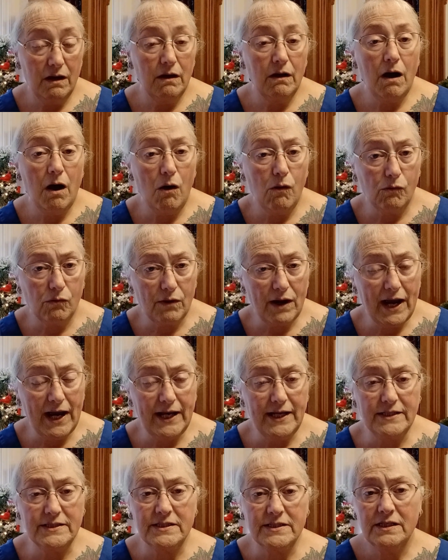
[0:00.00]
whole
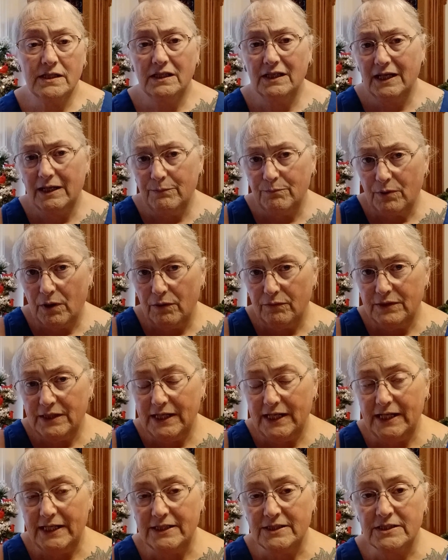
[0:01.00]
grains, lean
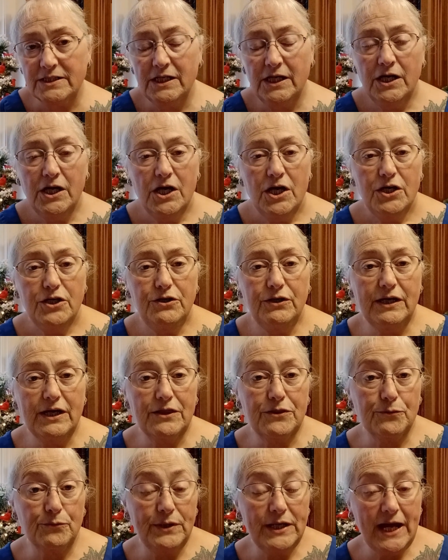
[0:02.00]
proteins. You
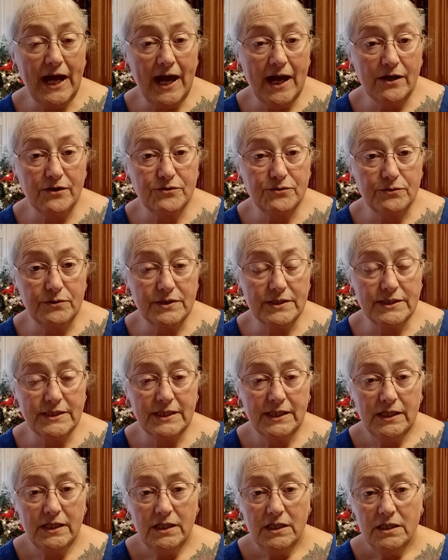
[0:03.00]
get three
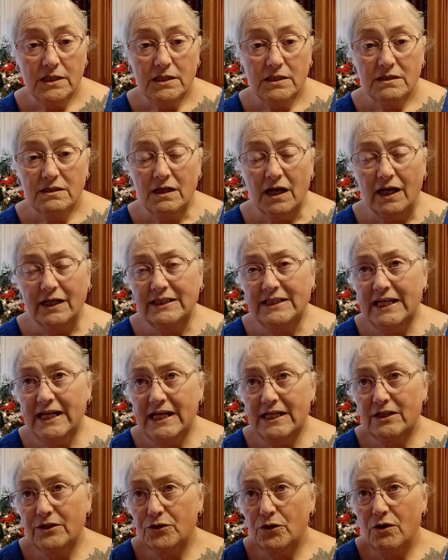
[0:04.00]
extras, like
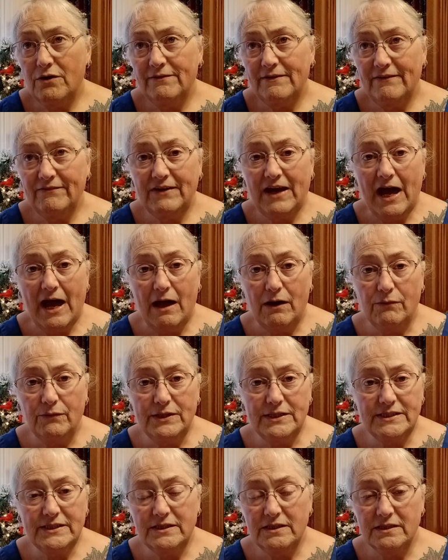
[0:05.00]
10 to 35
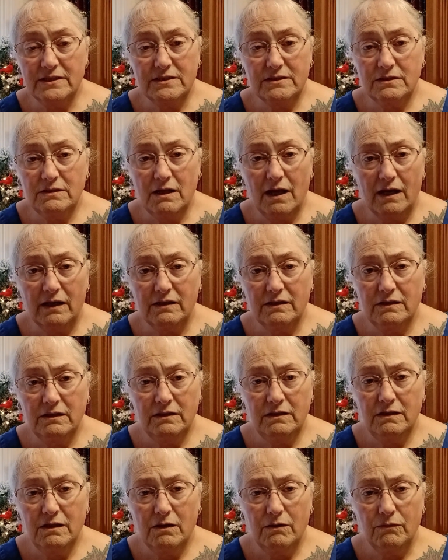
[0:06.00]
calories, just like,
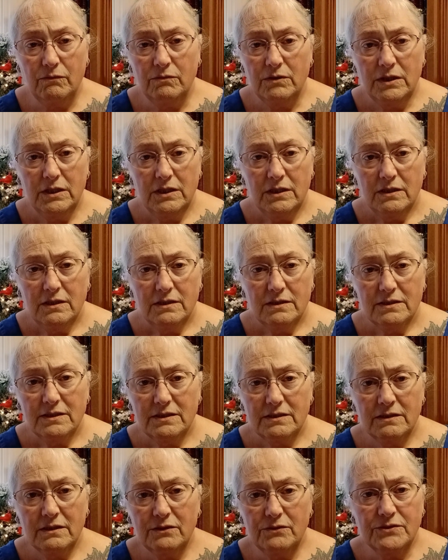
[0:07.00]
you know,
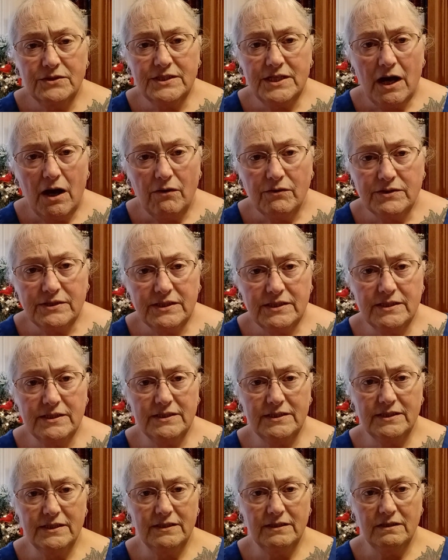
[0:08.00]
little
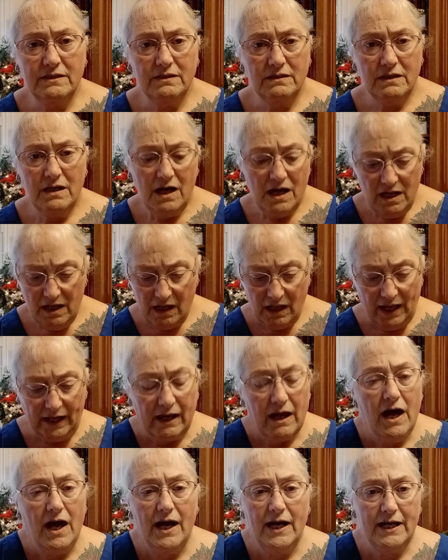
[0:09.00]
sauces and like
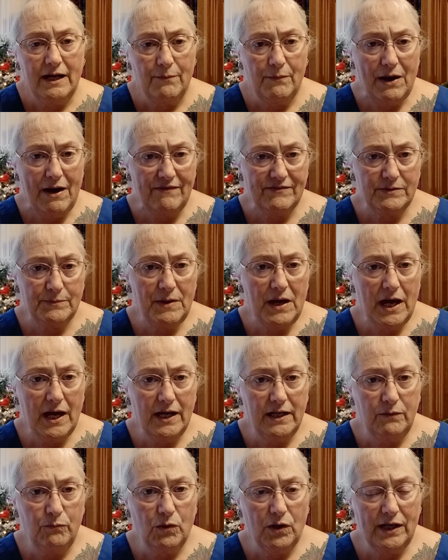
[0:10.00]
honey. I'm gonna have some
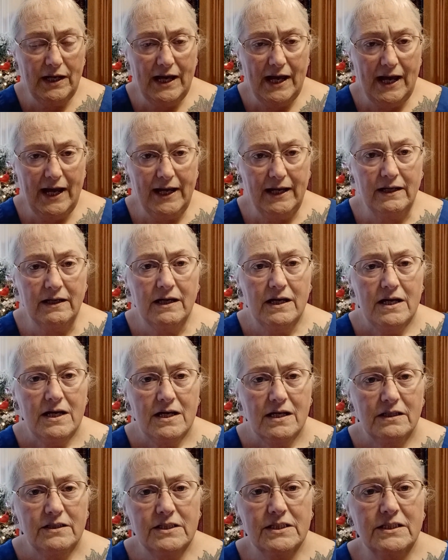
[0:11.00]
honey one day, and
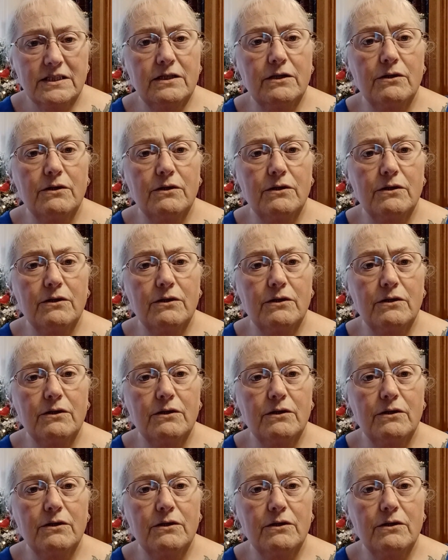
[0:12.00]
just